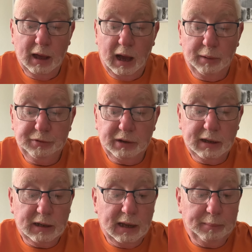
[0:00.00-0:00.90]
I was a
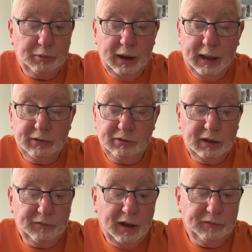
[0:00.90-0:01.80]
little
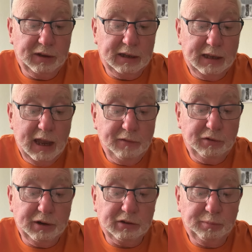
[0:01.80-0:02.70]
apprehensive, having
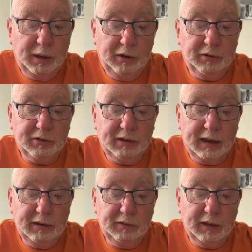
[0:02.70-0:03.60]
never experienced
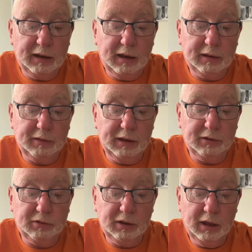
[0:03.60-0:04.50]
anything like
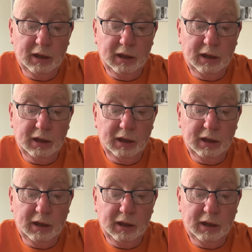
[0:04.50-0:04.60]
this.